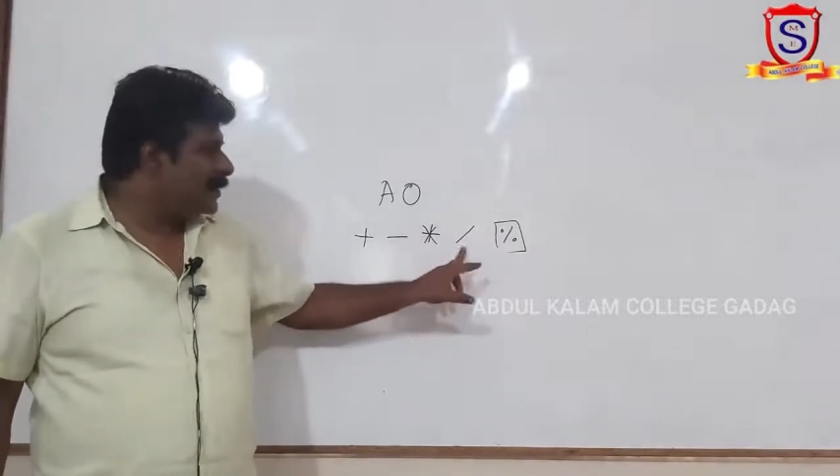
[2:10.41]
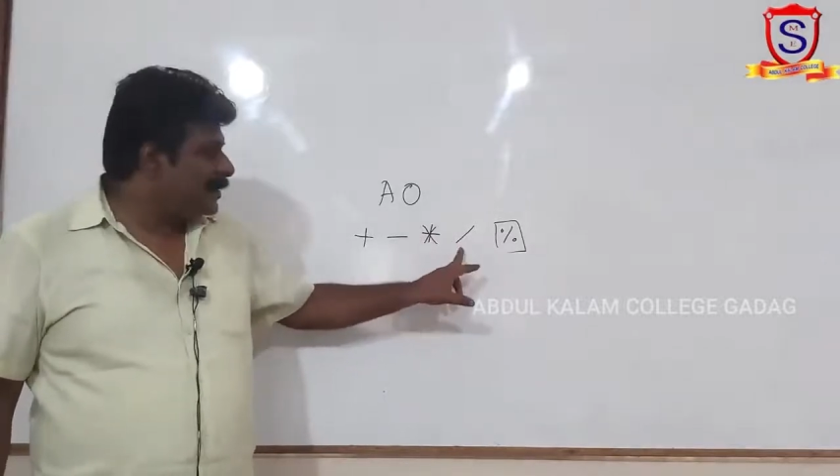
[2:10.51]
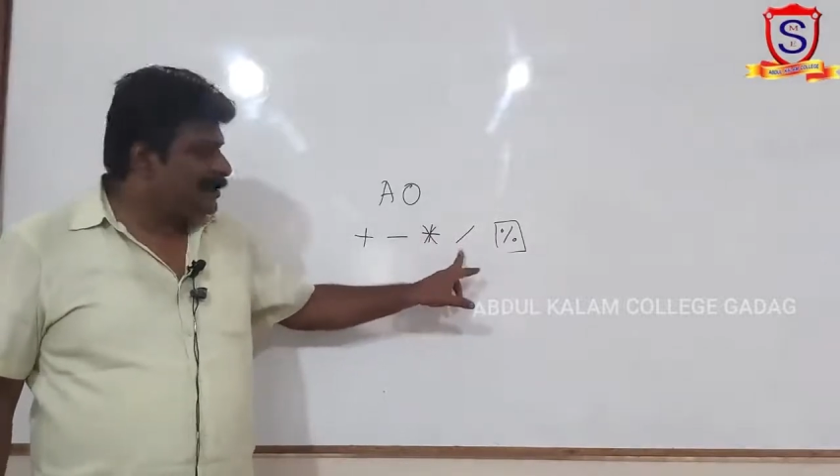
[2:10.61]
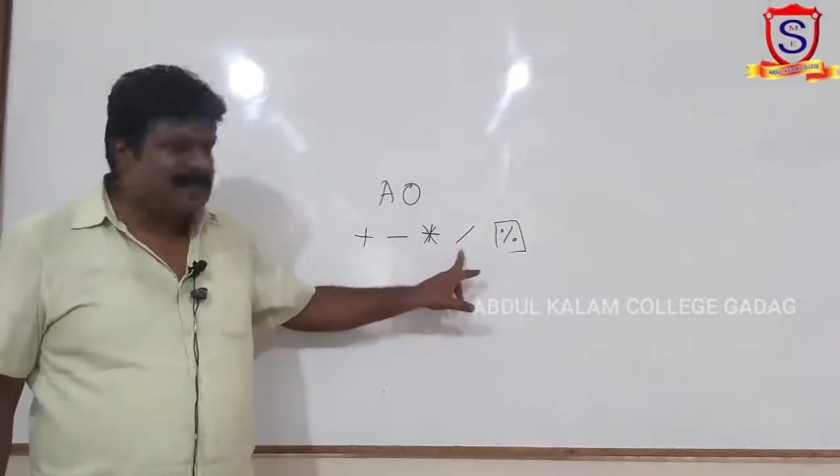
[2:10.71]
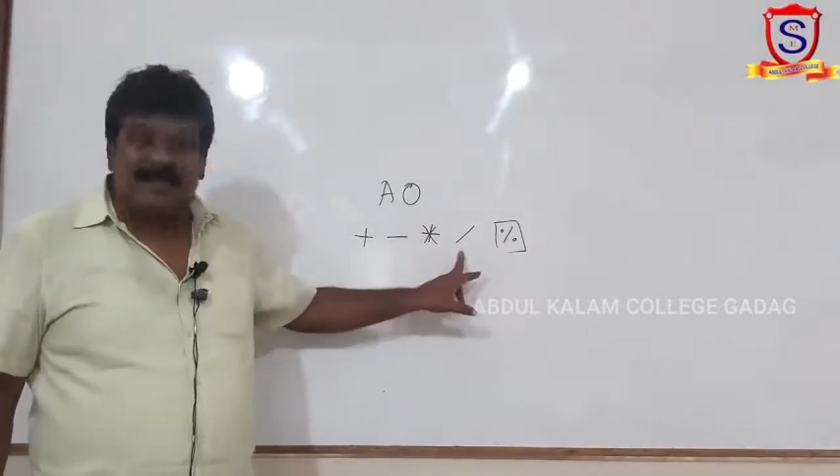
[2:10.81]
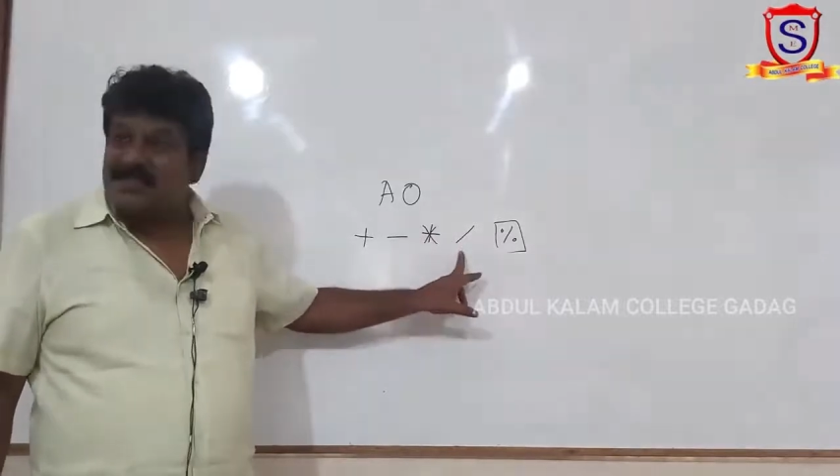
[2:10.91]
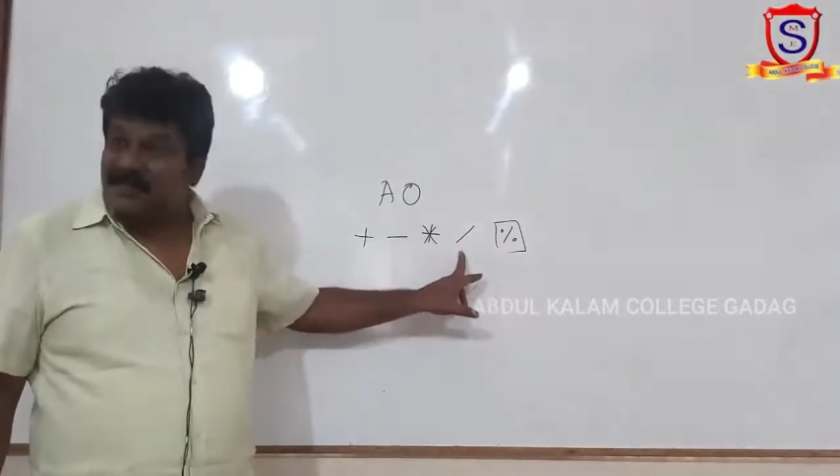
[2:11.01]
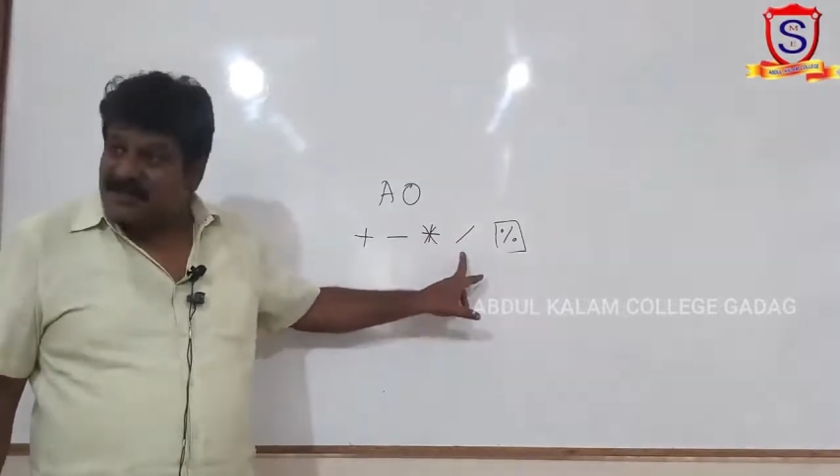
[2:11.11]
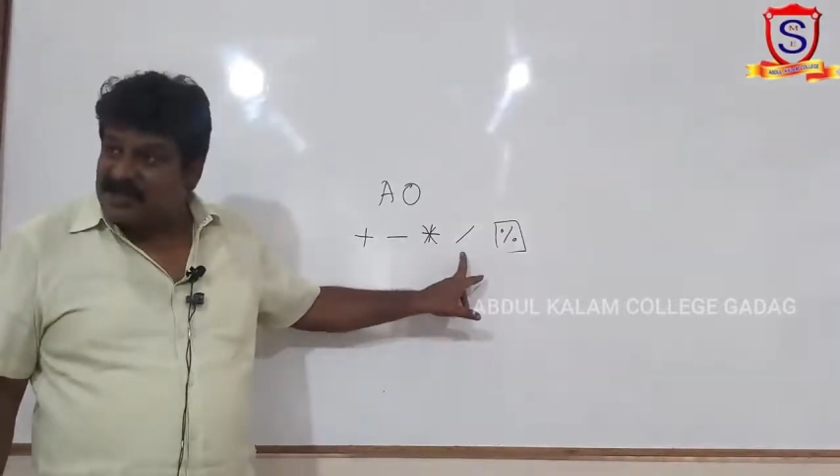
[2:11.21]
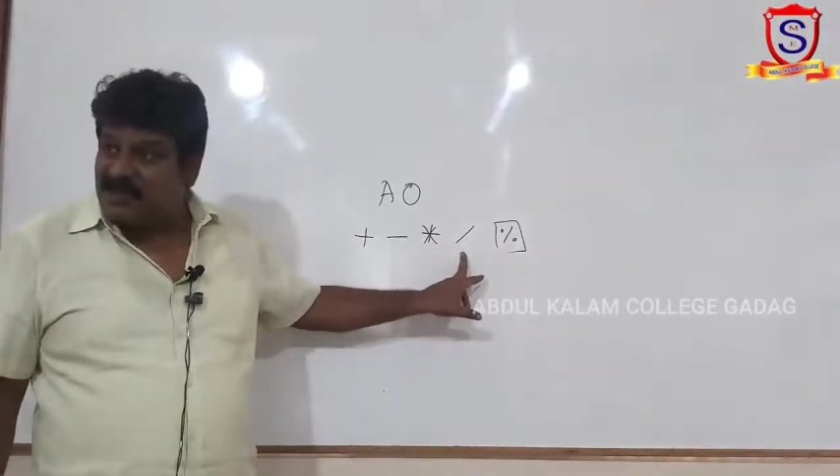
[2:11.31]
This is
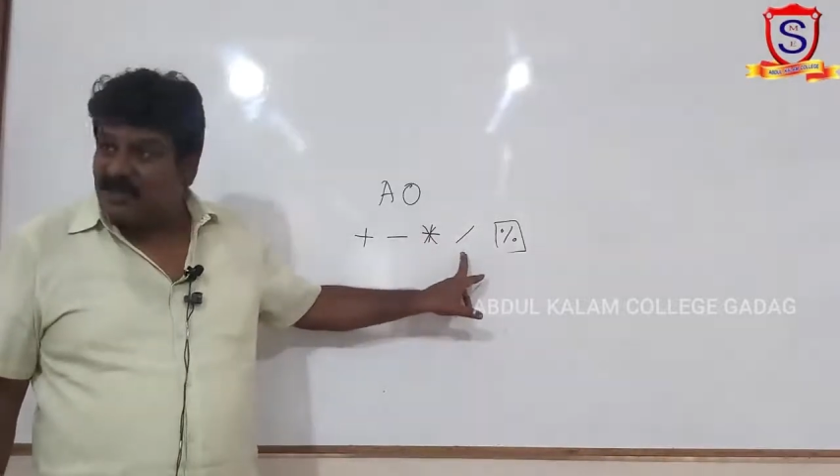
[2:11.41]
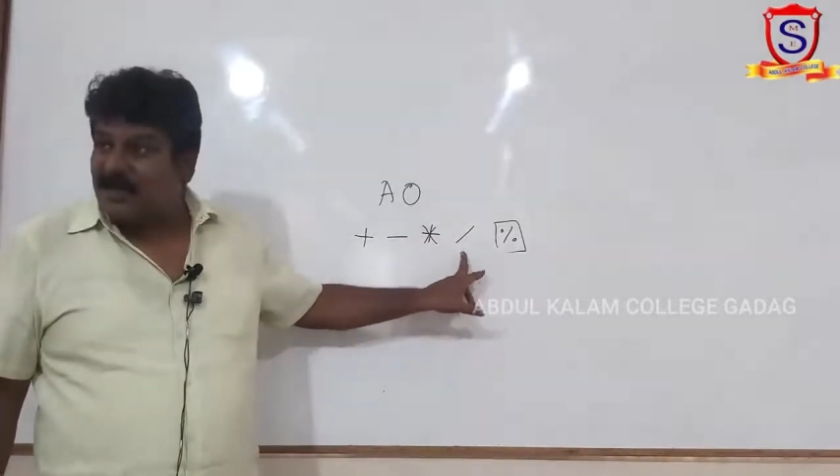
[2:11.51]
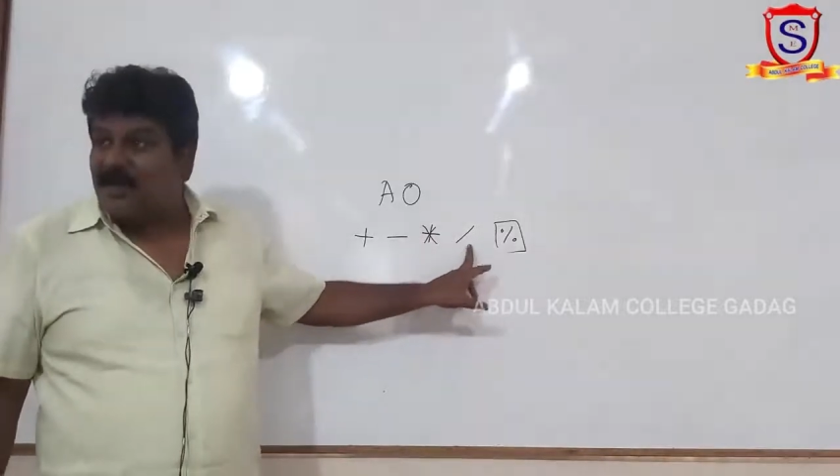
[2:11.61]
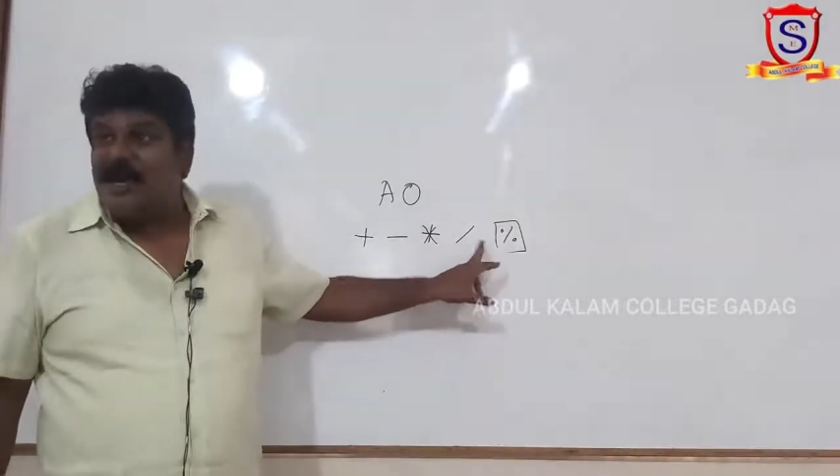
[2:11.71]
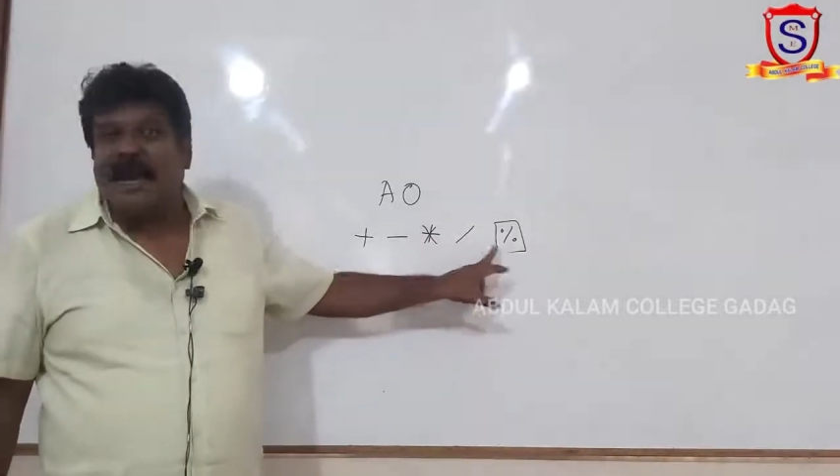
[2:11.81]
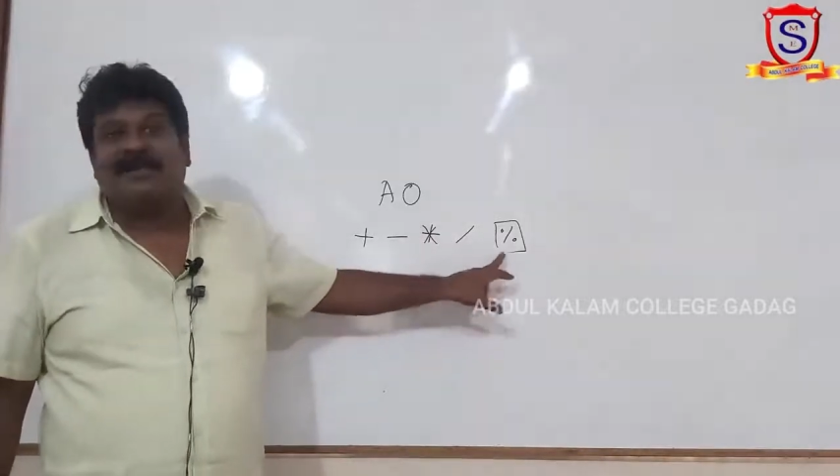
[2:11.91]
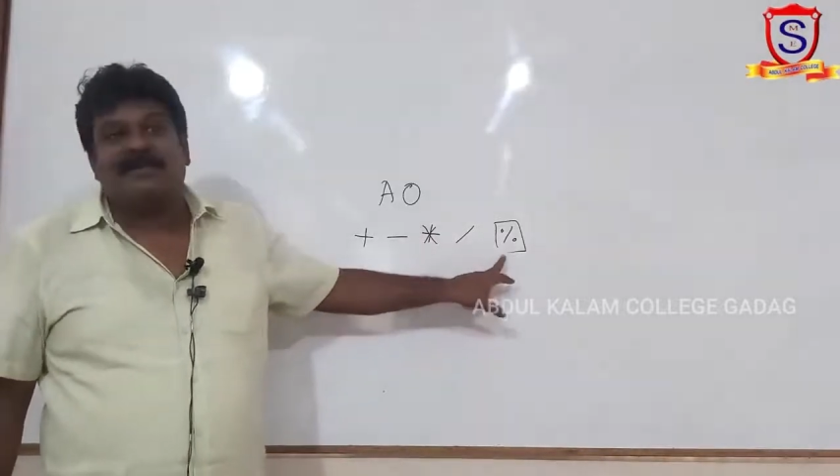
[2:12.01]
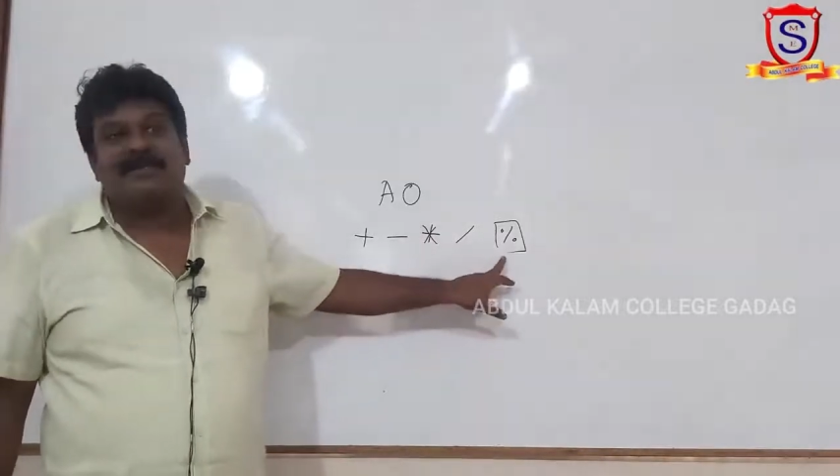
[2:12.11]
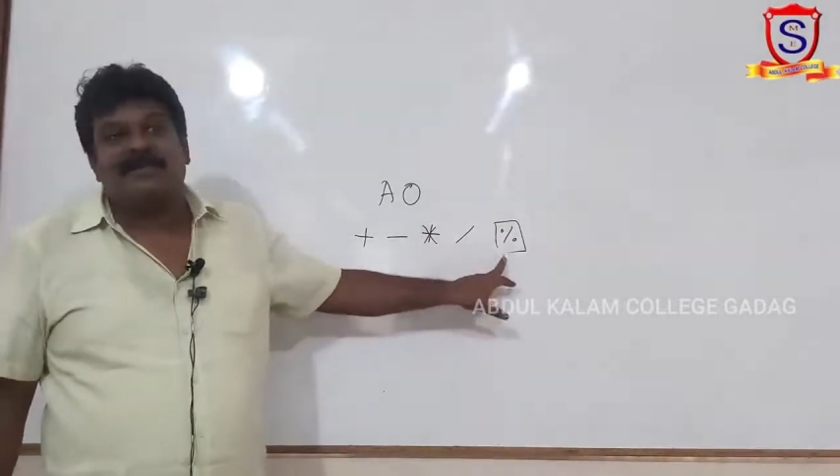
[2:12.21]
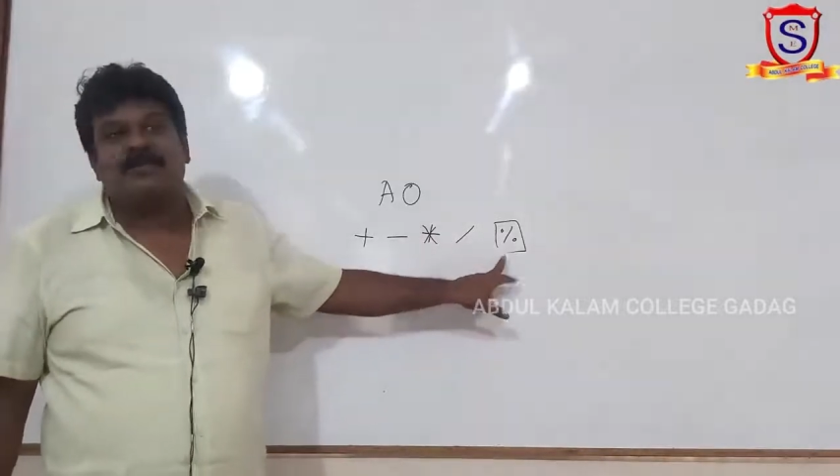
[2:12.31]
division and
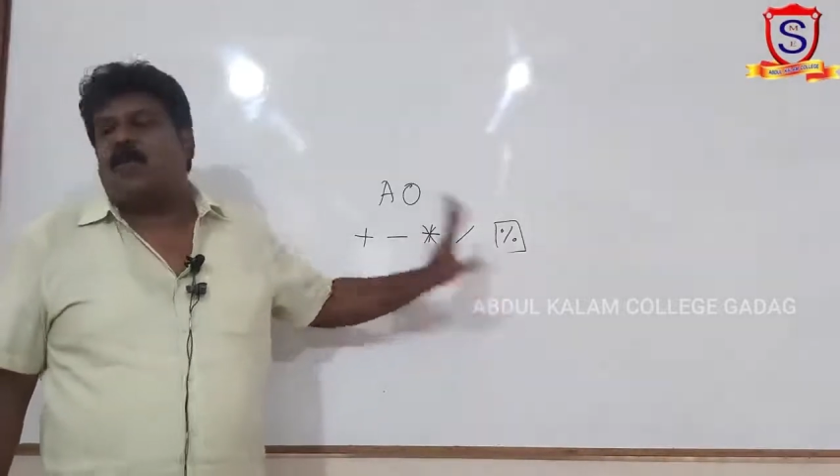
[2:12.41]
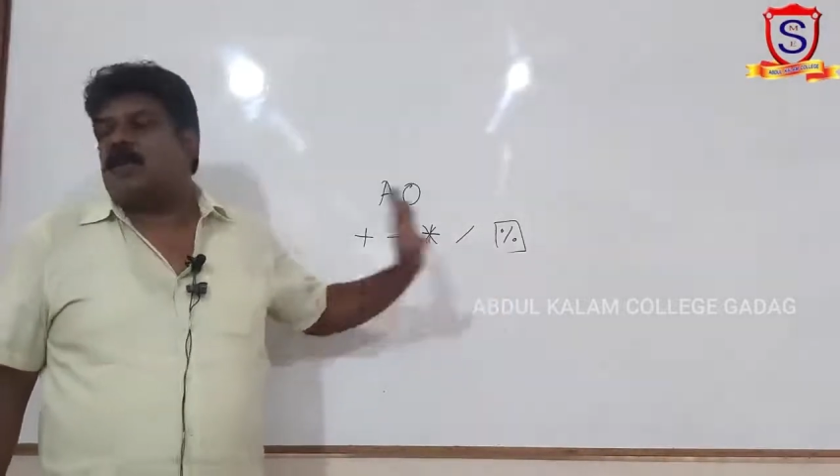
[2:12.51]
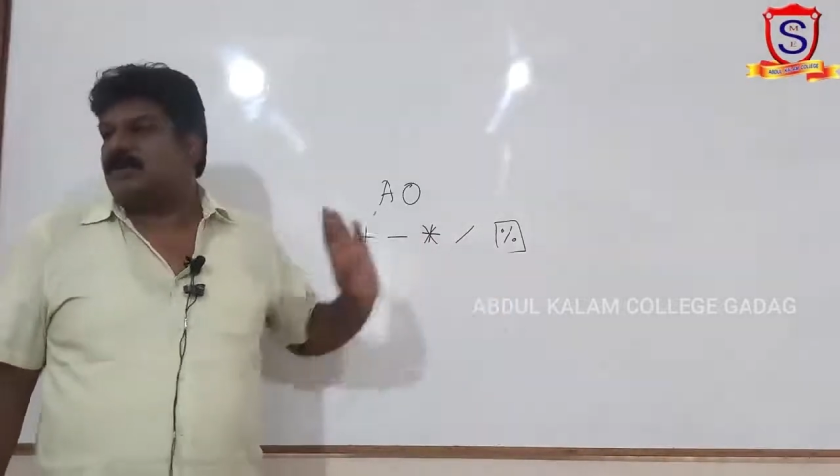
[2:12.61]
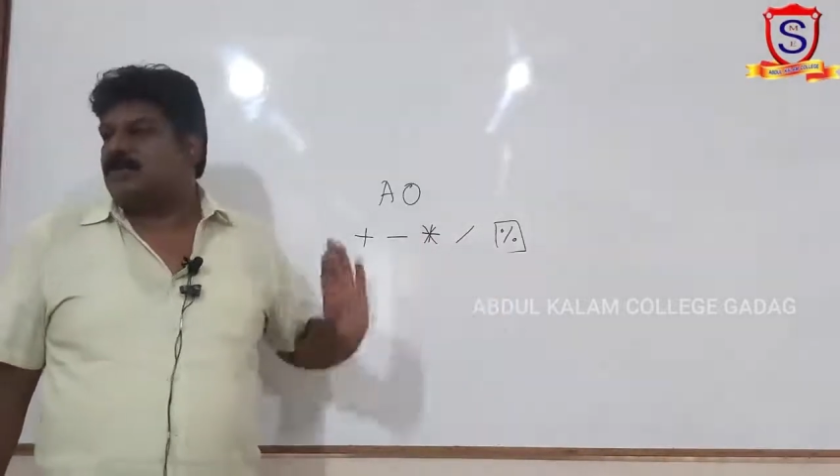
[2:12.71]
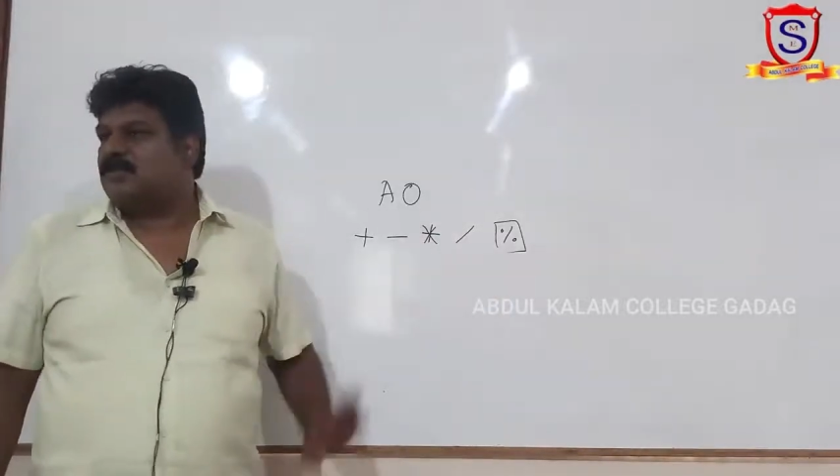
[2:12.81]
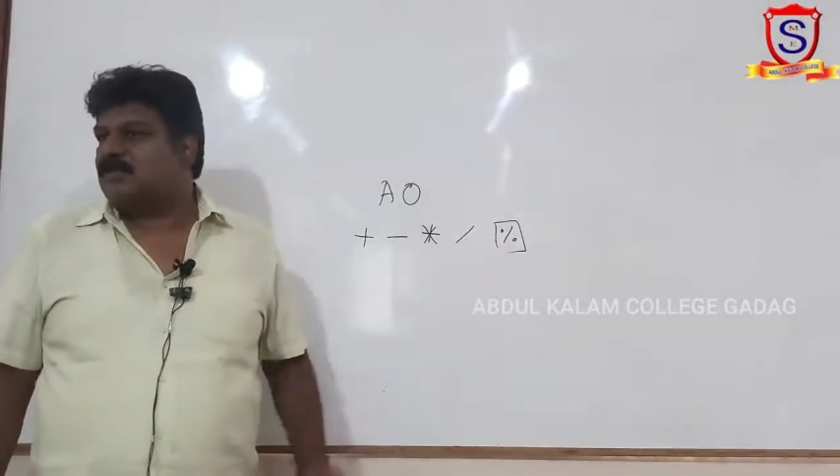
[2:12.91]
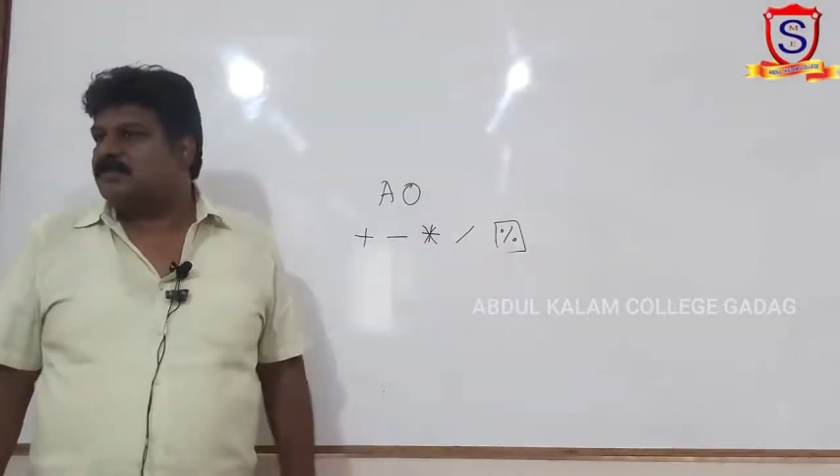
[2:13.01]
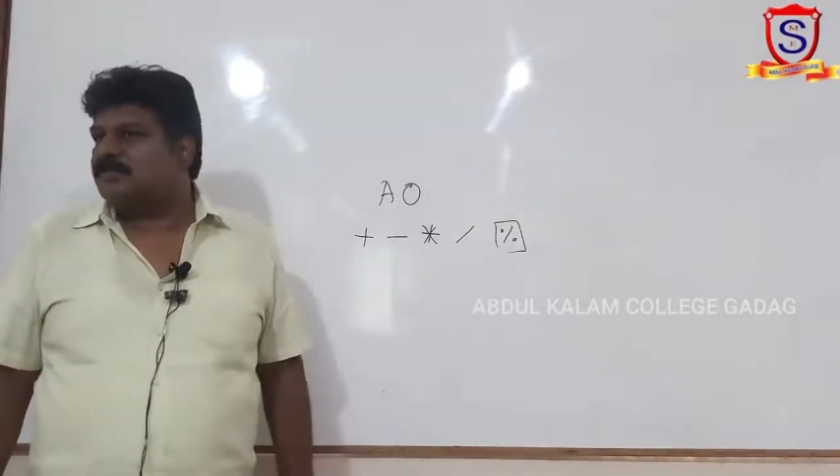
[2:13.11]
this is modulus.